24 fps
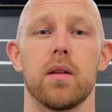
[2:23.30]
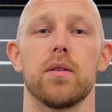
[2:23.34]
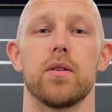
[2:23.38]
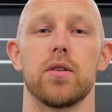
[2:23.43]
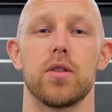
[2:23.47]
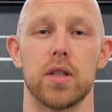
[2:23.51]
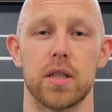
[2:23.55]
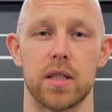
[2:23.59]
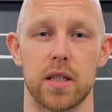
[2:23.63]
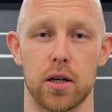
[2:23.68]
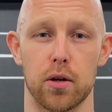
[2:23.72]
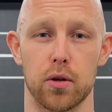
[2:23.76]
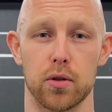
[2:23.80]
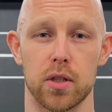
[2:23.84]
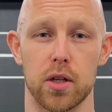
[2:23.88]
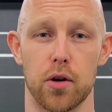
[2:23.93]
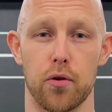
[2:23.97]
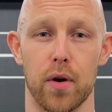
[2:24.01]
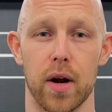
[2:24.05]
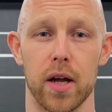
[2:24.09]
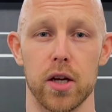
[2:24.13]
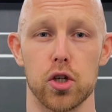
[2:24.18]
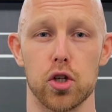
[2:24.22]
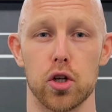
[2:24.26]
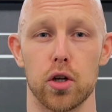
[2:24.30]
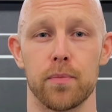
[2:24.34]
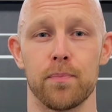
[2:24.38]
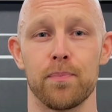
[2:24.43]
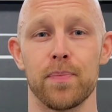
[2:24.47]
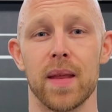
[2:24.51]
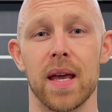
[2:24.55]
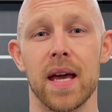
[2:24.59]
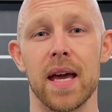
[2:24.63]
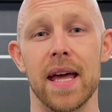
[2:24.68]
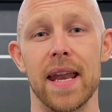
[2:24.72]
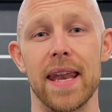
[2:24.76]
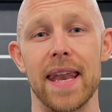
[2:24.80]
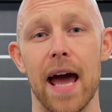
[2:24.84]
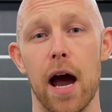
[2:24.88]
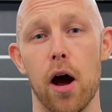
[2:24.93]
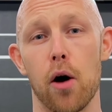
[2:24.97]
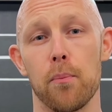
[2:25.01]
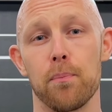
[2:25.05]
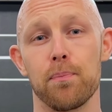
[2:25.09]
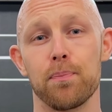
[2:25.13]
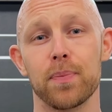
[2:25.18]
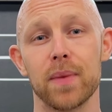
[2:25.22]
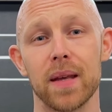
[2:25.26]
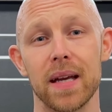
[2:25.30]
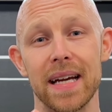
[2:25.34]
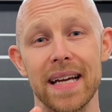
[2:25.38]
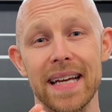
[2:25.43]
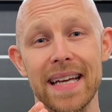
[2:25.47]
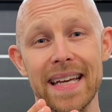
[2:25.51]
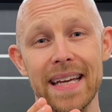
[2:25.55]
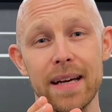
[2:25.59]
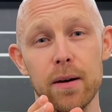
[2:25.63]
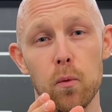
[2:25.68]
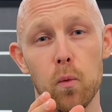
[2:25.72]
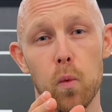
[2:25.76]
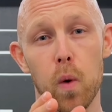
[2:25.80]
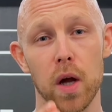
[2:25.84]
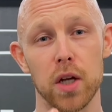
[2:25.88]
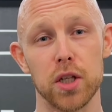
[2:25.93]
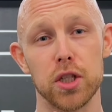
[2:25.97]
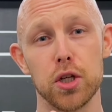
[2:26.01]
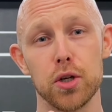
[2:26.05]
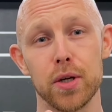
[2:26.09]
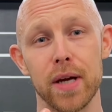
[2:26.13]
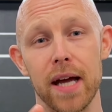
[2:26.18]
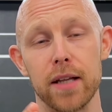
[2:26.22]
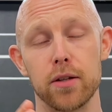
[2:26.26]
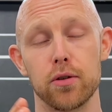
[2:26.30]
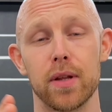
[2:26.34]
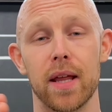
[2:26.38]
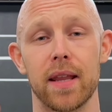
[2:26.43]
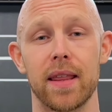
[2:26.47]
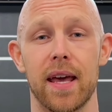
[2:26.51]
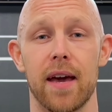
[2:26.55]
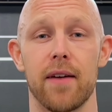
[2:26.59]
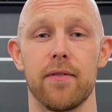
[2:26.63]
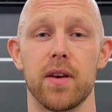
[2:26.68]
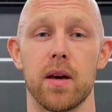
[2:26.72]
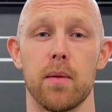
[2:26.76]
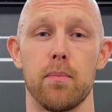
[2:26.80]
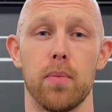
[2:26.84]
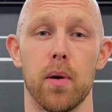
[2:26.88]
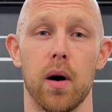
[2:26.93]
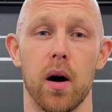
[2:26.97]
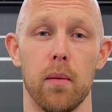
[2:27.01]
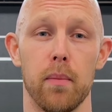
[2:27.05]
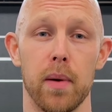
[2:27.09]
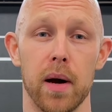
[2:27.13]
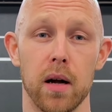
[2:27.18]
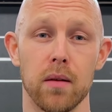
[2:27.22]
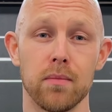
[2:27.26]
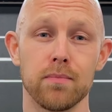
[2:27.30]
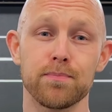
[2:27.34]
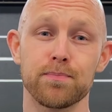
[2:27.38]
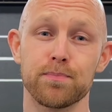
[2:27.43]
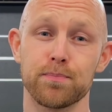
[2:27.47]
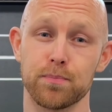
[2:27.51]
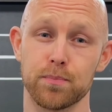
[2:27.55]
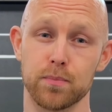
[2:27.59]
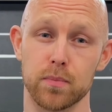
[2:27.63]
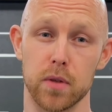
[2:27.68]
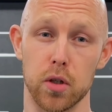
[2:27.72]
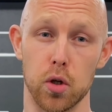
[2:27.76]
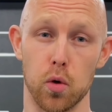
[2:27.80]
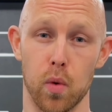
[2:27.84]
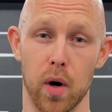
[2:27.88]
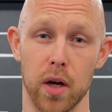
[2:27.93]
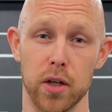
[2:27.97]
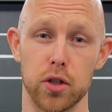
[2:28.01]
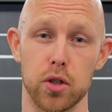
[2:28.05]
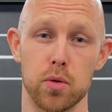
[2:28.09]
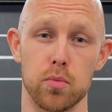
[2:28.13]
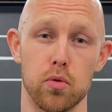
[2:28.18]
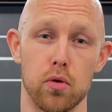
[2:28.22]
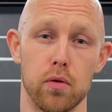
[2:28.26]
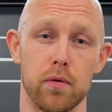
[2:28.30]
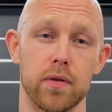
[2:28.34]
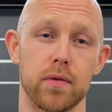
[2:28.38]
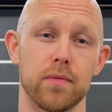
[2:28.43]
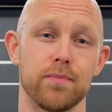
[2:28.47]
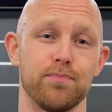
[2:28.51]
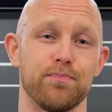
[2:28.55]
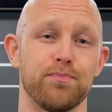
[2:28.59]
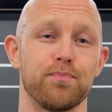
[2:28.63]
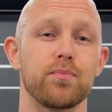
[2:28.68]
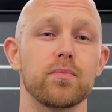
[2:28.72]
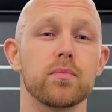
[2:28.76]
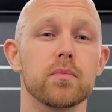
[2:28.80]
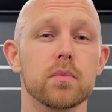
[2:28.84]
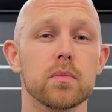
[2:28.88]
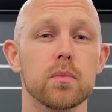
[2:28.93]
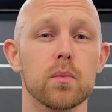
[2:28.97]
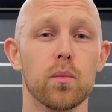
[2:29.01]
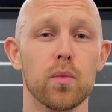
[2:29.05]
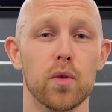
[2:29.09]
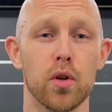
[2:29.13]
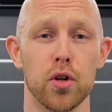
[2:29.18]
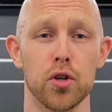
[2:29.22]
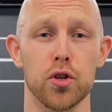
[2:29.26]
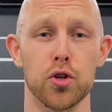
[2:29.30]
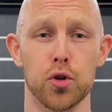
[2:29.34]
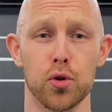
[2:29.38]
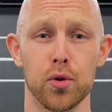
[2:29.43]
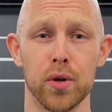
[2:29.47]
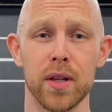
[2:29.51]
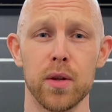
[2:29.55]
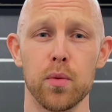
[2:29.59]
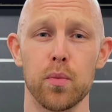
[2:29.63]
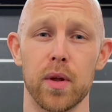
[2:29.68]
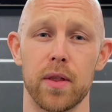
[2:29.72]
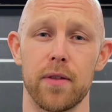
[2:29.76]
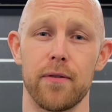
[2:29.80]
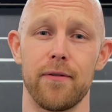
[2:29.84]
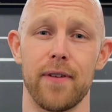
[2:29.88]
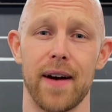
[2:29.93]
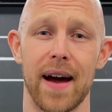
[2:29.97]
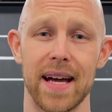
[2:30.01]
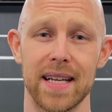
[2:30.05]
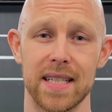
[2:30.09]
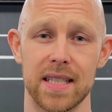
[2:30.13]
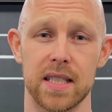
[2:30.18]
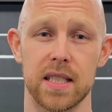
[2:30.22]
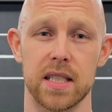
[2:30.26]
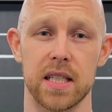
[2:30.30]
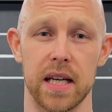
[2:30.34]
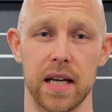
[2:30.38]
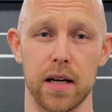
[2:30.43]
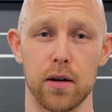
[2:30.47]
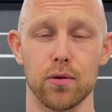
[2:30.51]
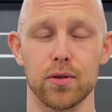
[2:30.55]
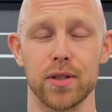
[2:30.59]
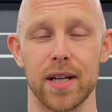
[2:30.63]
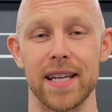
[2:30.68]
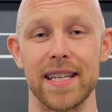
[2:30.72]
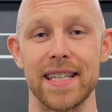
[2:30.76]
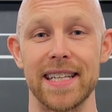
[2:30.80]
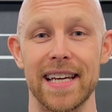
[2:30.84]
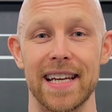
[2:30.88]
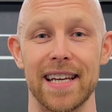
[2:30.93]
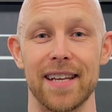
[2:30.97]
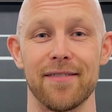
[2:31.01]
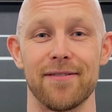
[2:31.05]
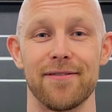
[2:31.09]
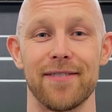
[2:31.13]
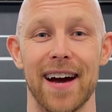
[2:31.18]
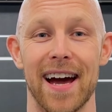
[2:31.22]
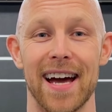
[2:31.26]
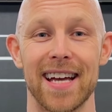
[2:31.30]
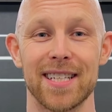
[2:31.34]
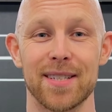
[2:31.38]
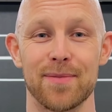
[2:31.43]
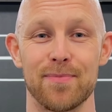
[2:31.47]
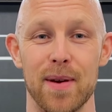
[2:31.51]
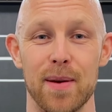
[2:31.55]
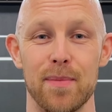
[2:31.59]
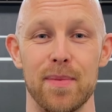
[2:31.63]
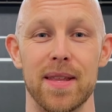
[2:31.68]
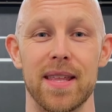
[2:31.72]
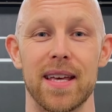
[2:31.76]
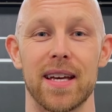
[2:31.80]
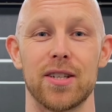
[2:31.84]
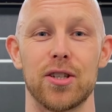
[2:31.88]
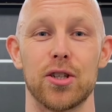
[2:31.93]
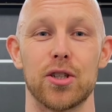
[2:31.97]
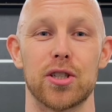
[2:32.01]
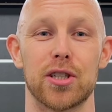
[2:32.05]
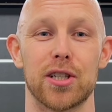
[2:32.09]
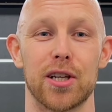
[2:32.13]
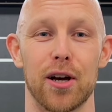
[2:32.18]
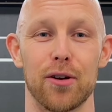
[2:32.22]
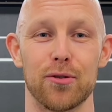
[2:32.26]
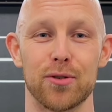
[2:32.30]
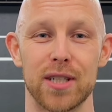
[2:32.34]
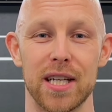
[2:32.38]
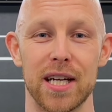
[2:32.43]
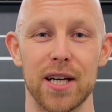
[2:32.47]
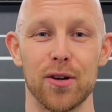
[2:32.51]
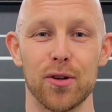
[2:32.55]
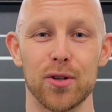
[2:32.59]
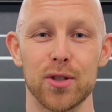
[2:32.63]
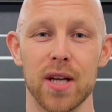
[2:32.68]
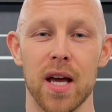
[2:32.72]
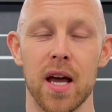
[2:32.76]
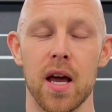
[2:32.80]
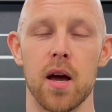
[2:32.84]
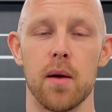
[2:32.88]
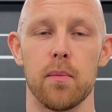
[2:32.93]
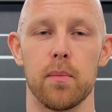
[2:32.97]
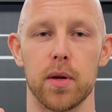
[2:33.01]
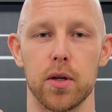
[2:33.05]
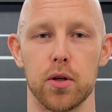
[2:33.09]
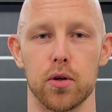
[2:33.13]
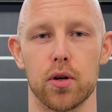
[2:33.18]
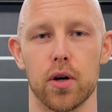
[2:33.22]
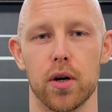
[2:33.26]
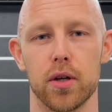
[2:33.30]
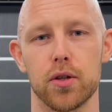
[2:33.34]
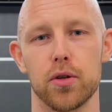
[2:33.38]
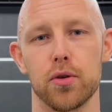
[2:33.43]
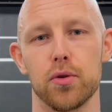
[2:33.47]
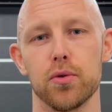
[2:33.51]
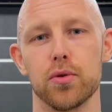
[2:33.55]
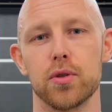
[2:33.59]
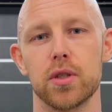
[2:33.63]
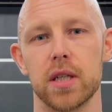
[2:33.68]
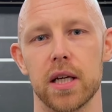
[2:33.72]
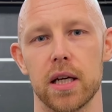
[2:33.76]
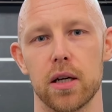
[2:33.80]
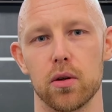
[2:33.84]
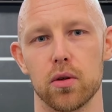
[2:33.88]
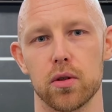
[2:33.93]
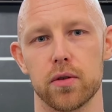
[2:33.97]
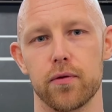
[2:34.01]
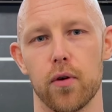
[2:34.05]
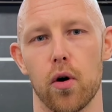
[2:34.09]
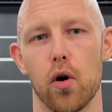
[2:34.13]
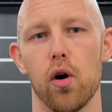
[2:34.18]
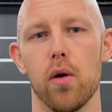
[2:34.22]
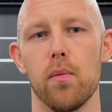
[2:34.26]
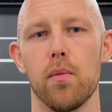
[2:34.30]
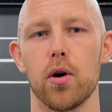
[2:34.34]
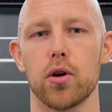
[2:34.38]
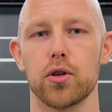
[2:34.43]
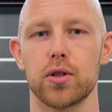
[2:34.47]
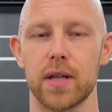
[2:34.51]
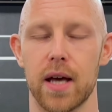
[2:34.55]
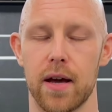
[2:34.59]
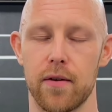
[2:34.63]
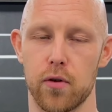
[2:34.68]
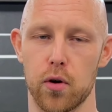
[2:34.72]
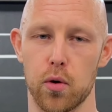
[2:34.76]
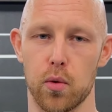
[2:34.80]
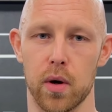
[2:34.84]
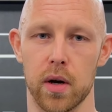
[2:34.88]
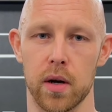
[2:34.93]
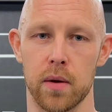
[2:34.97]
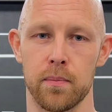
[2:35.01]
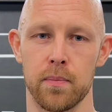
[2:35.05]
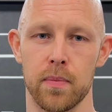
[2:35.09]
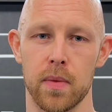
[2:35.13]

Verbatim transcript: just a consideration. Now, once you get to that heavier barbell, you want to move through it with fast singles, ideally fast, maybe they're just slow singles, but you're going to do singles for almost everyone.